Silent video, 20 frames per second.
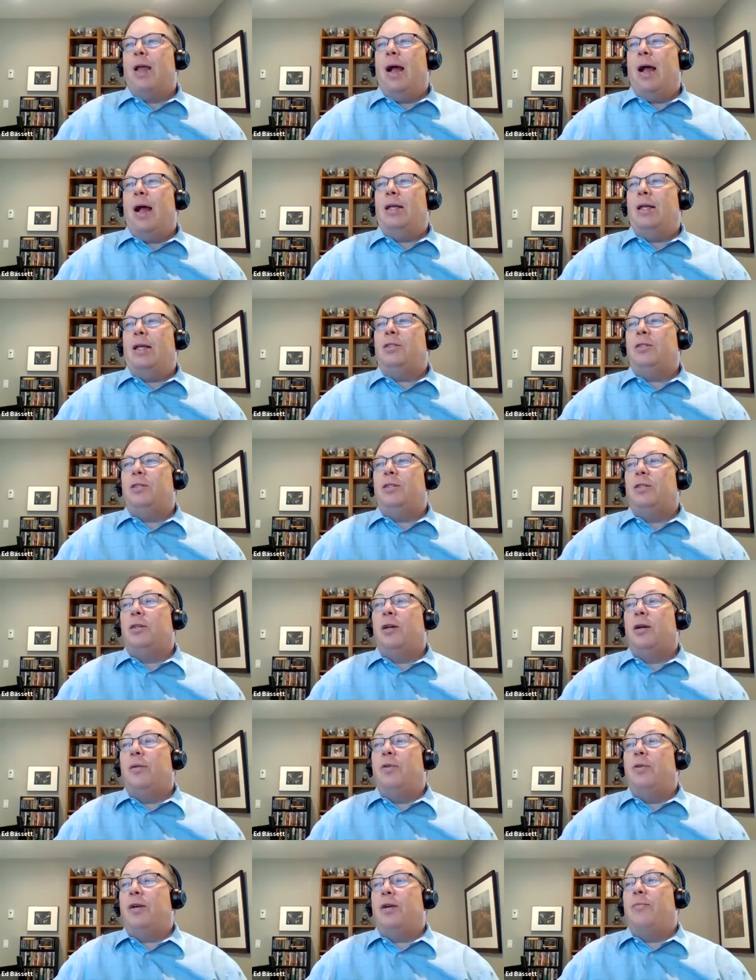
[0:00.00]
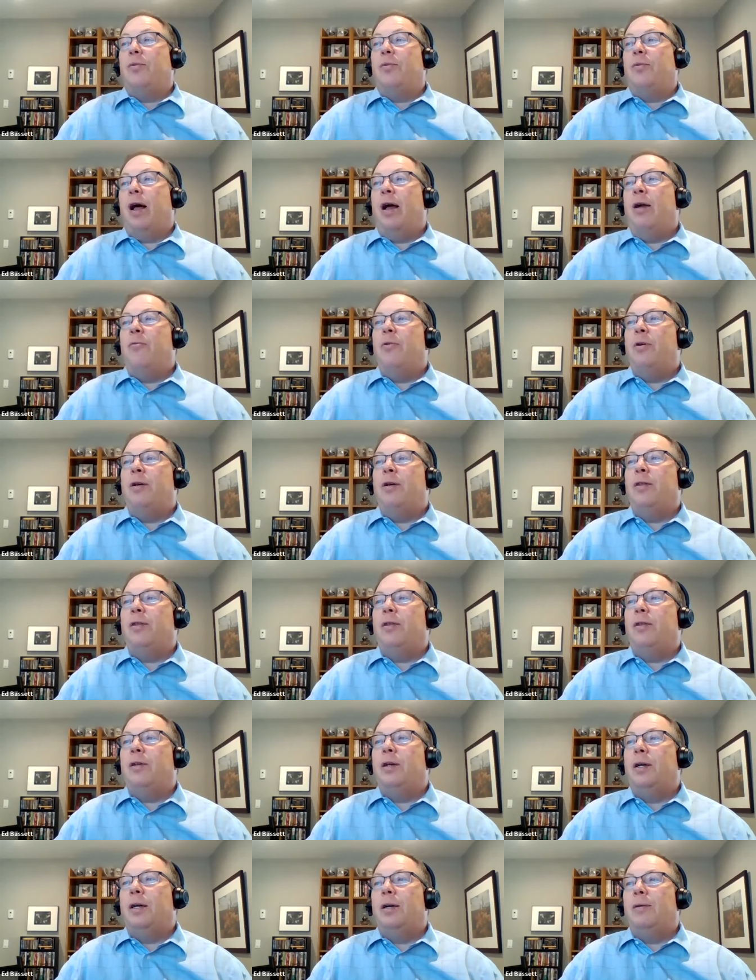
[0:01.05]
asks a sub to comply with,
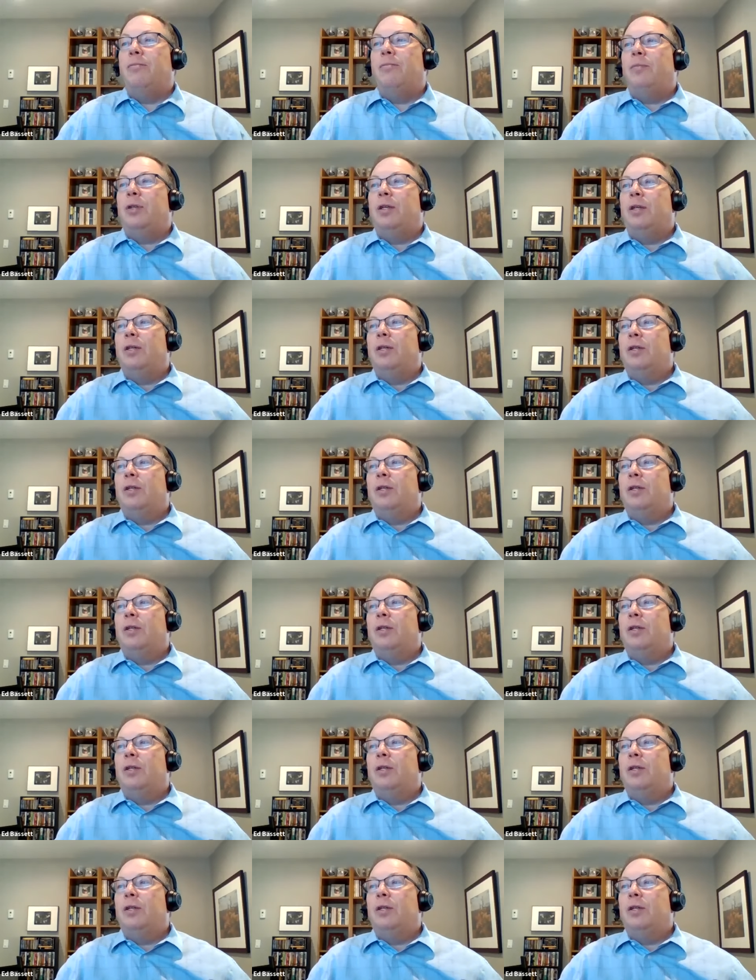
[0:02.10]
um,